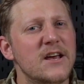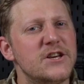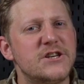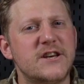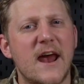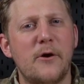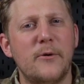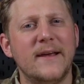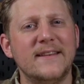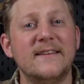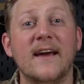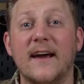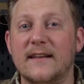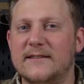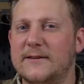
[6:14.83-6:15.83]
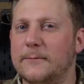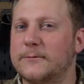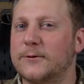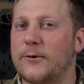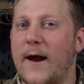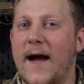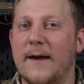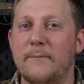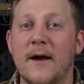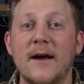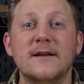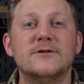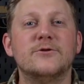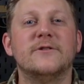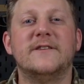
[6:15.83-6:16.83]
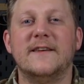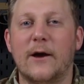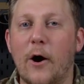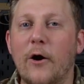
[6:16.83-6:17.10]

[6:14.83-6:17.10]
share it, and subscribe to see